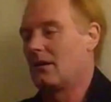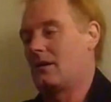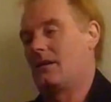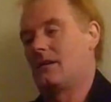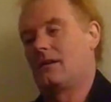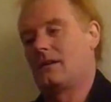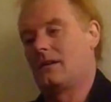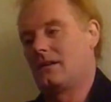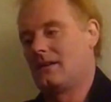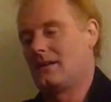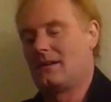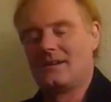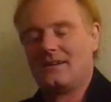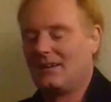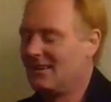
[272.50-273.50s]
I wasn't even
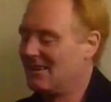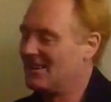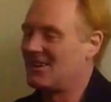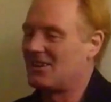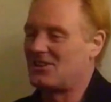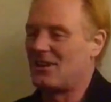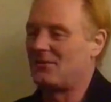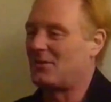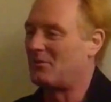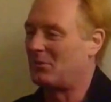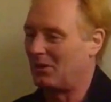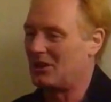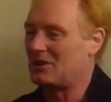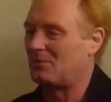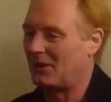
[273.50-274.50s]
there. Let's see
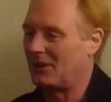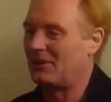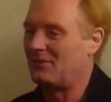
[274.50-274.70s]
if the police